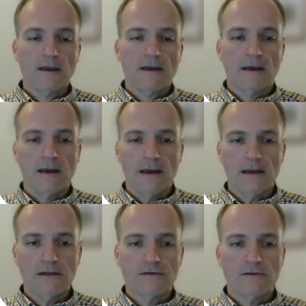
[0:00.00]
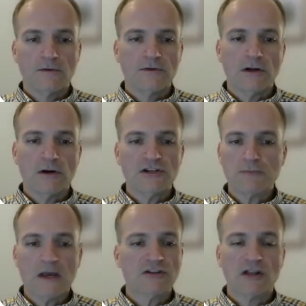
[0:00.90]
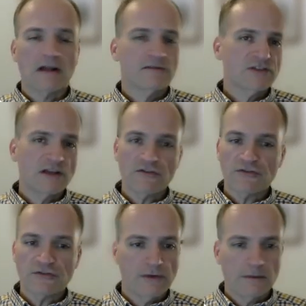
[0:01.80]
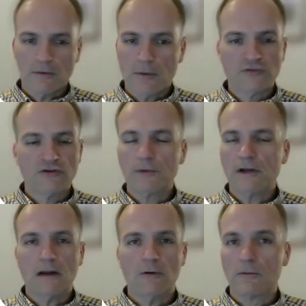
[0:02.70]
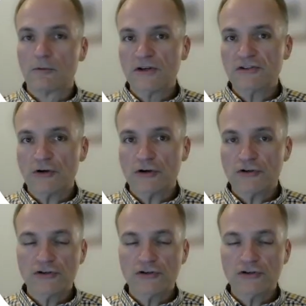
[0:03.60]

And it just makes a lot of sense. It promotes open and equitable research.